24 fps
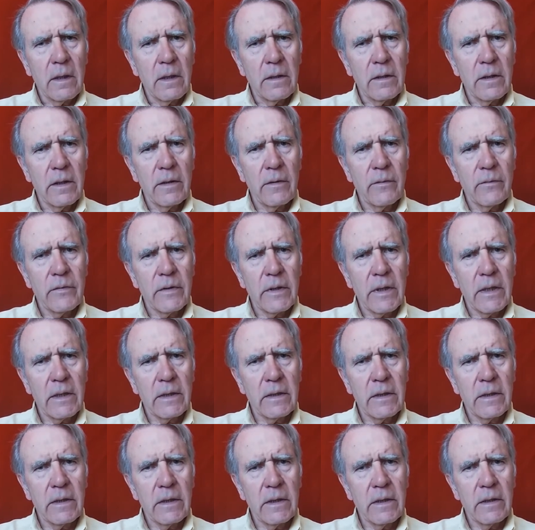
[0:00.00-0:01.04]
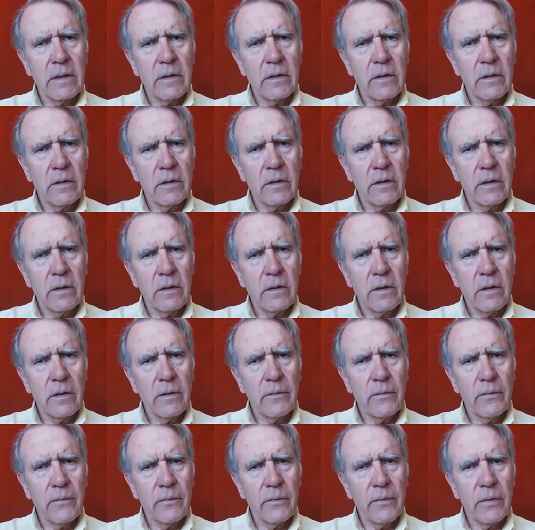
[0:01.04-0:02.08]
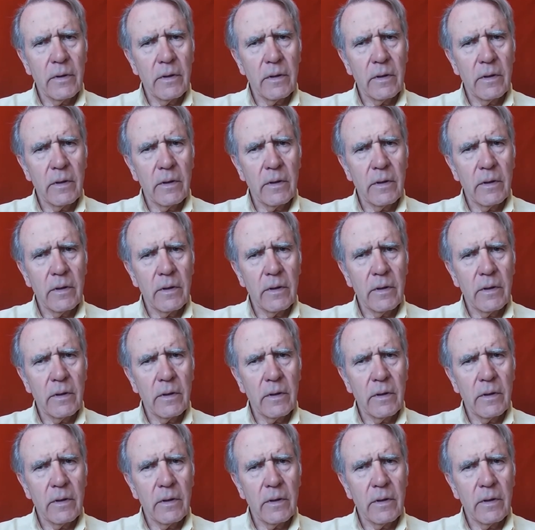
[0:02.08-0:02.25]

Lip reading: And if that is not enough,